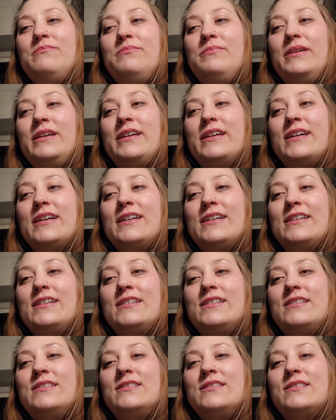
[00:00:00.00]

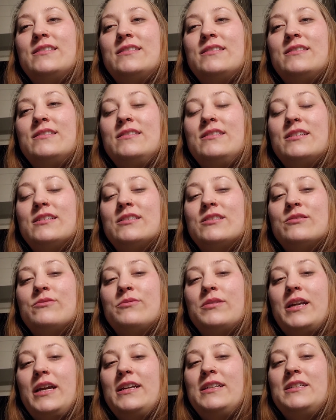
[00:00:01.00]
because that's
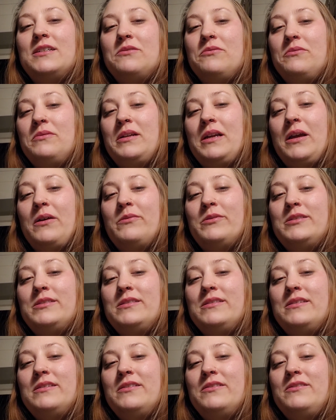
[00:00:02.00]
what I did when I
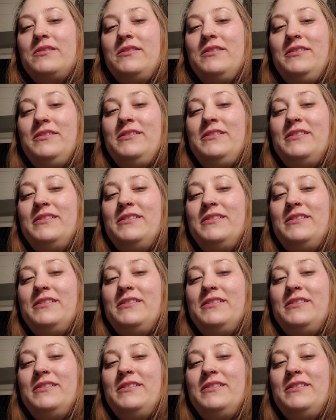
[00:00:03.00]
was little.